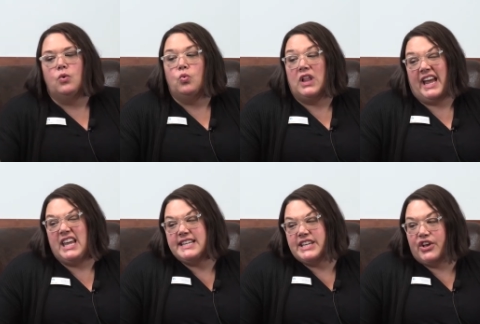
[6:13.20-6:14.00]
Well, I
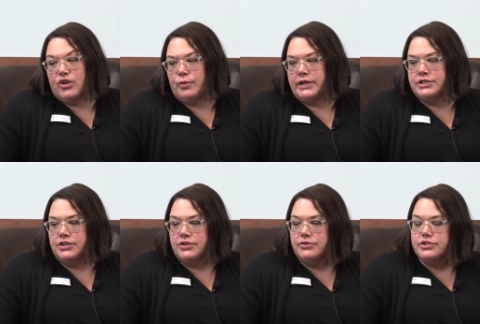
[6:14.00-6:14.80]
can tell you what to
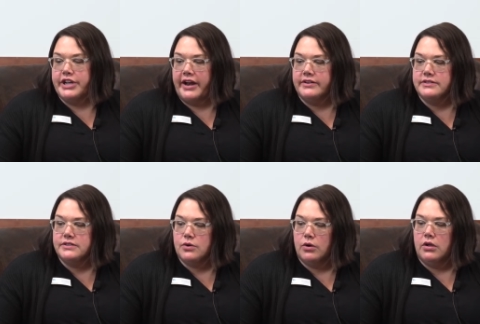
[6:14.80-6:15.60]
do, chatters a
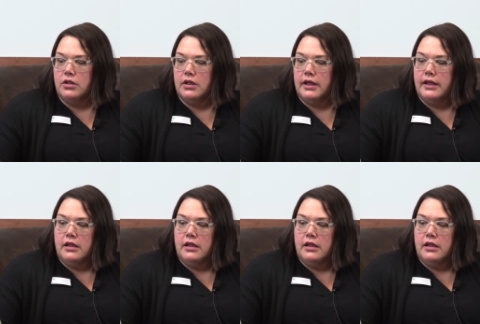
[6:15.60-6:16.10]
squirrel.